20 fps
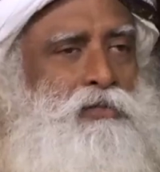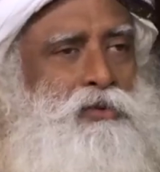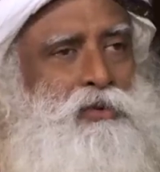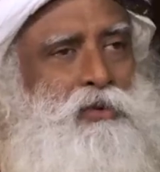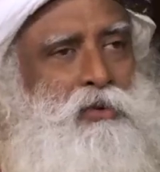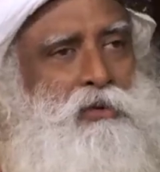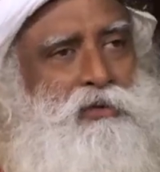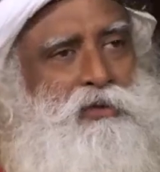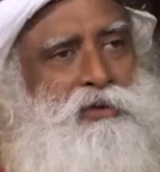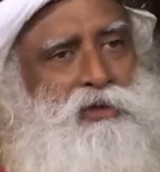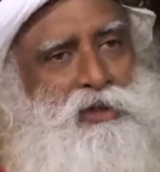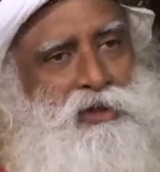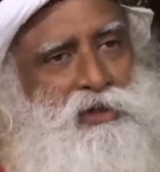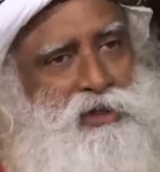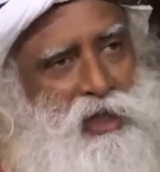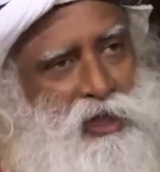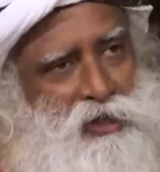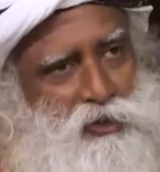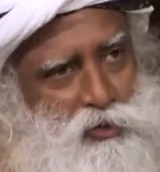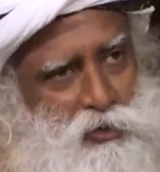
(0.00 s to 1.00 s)
So this
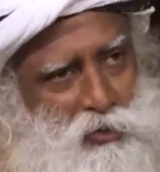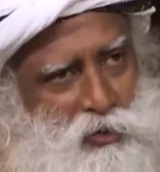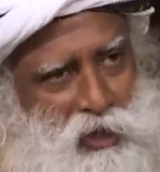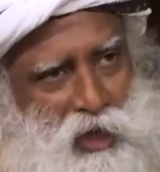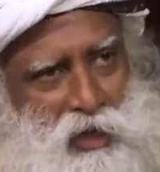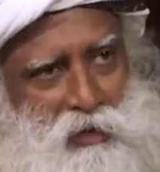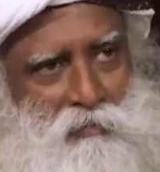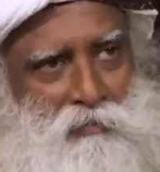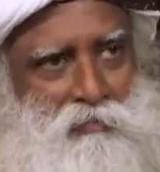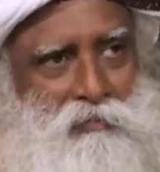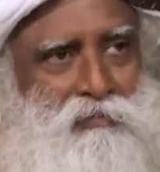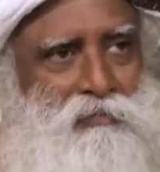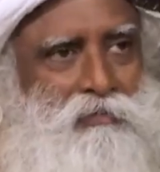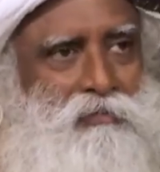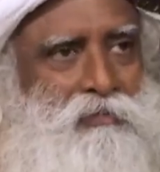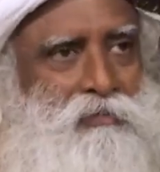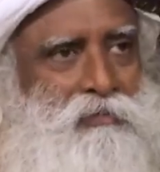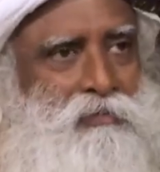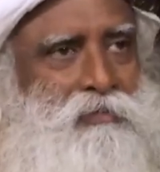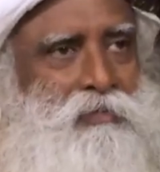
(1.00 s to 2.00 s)
has to come
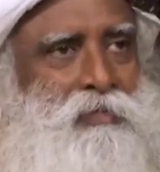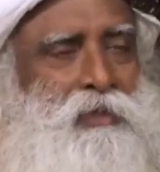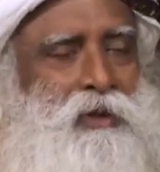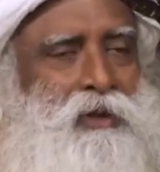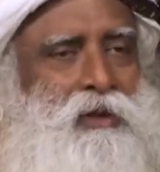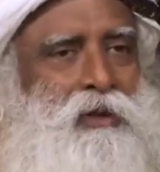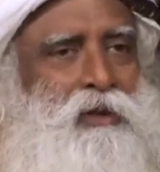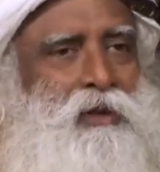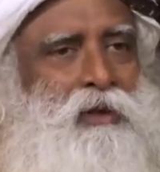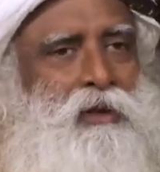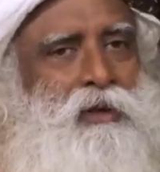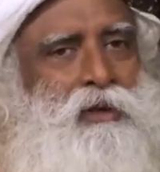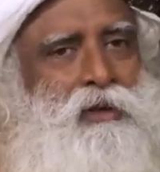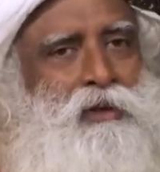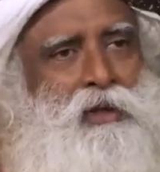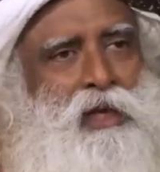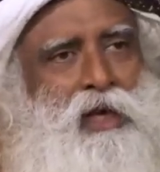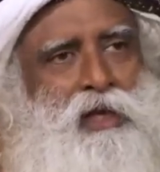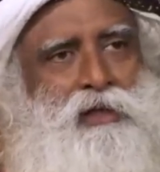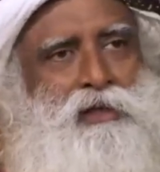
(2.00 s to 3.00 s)

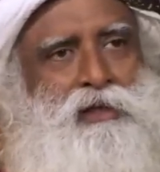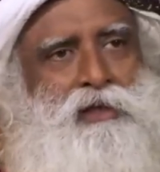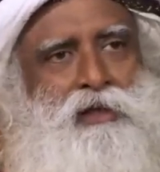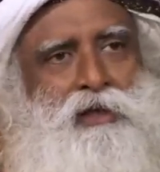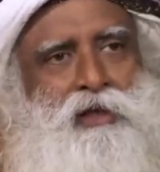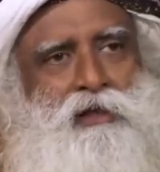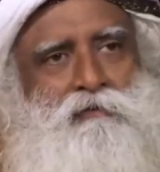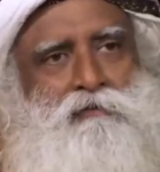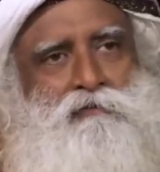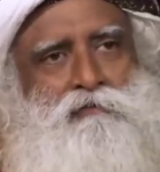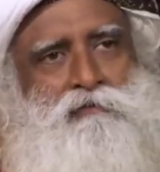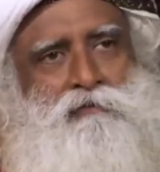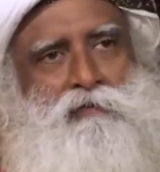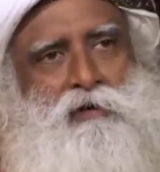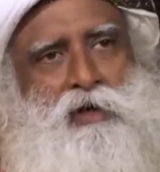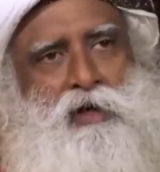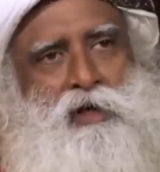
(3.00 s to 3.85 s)
that if